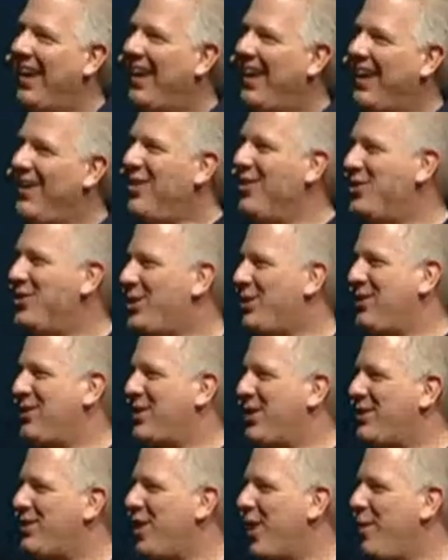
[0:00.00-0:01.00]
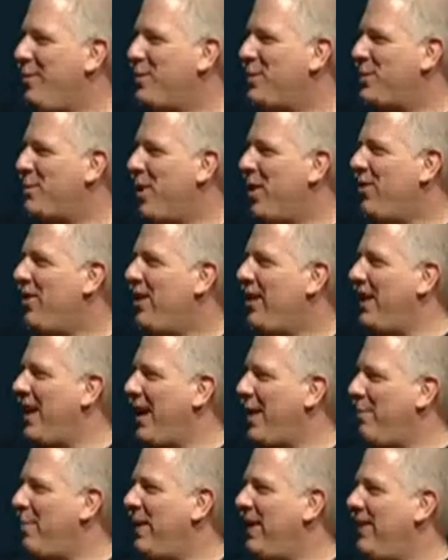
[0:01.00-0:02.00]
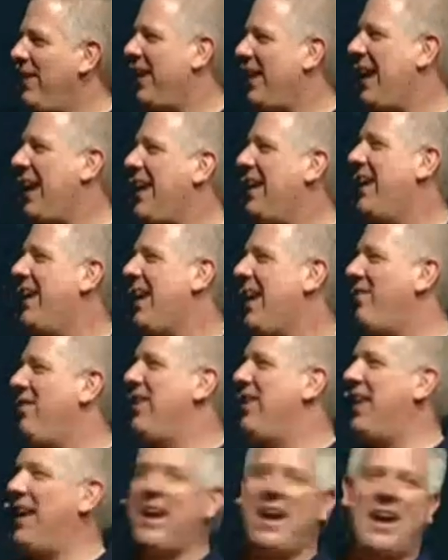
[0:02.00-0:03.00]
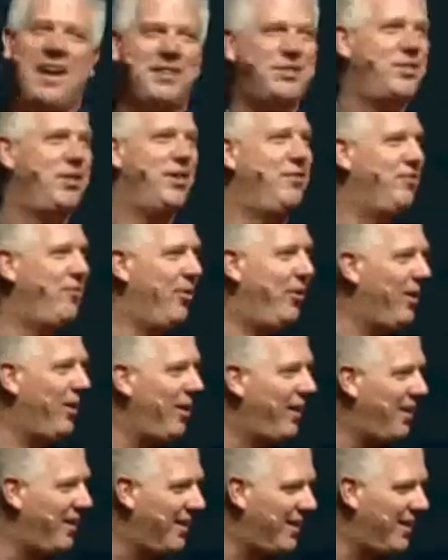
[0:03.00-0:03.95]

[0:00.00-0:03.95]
I knew she was a dope-smoking hippie that hated everything I stood for.